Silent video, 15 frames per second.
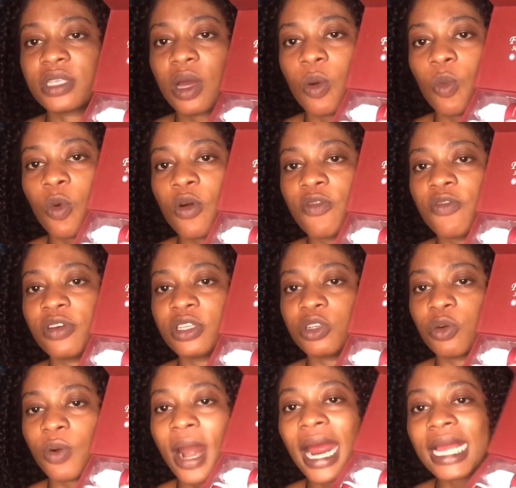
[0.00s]
and one for the
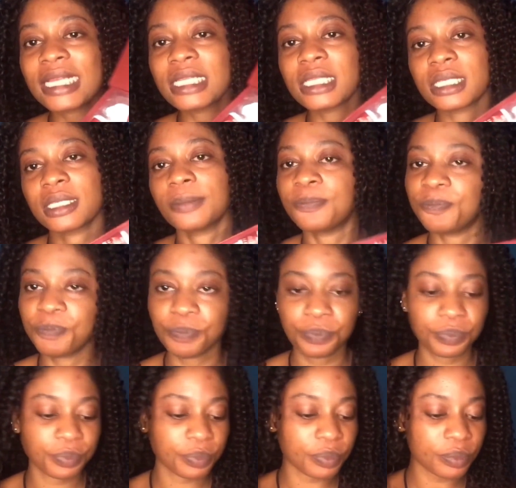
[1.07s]
right.
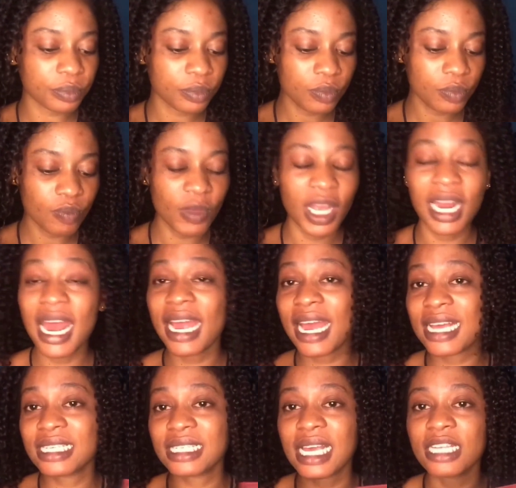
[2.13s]
Like I
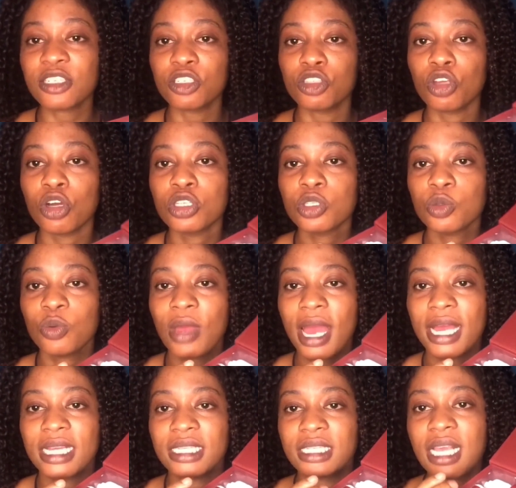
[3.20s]
said, you don't wear
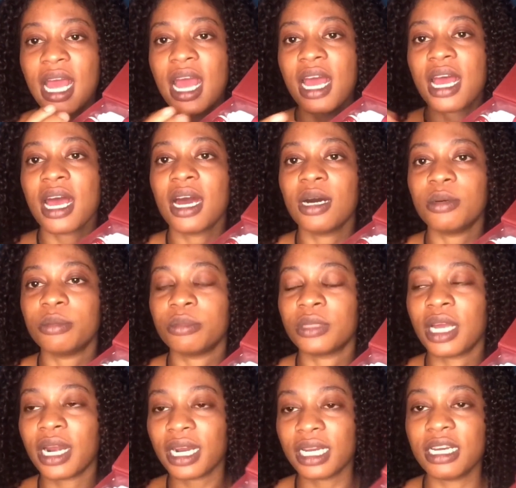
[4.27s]
it
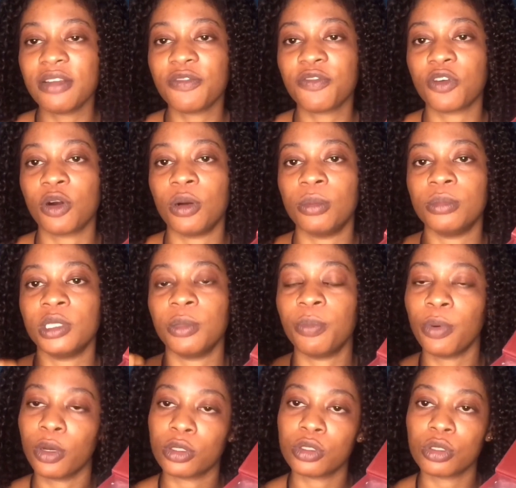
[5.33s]
directly from the
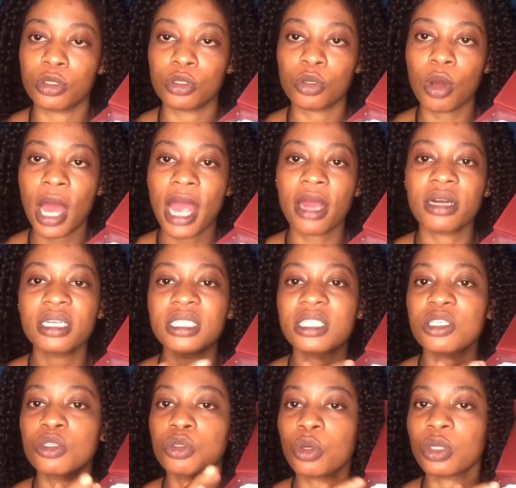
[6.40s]
bottle, so I already
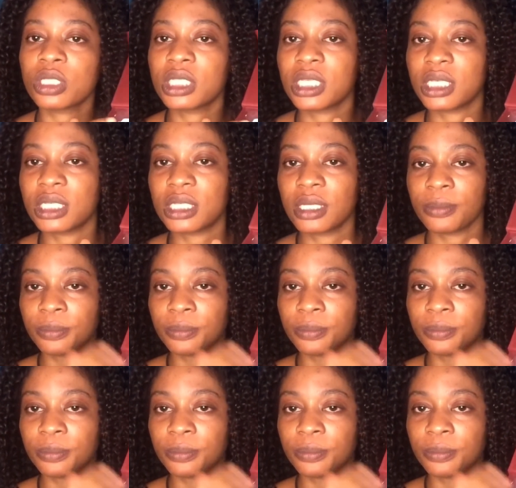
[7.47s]
soaked it